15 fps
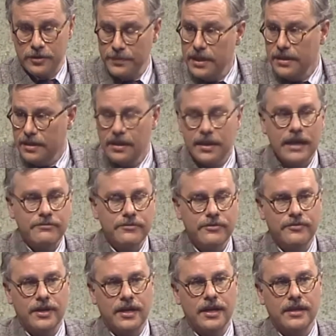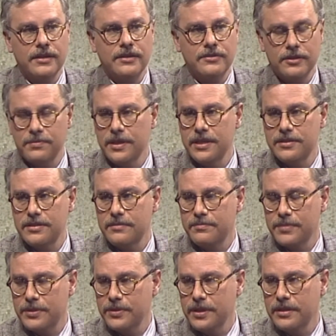to me, electrifying, they took place
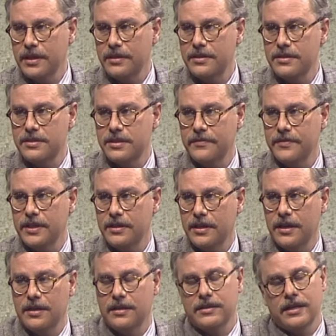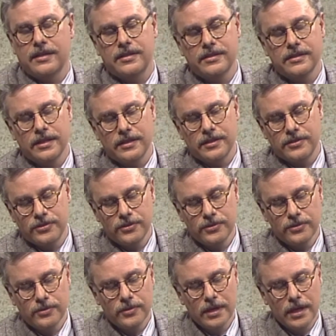between 1979 and
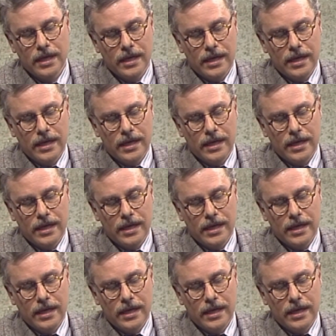1982,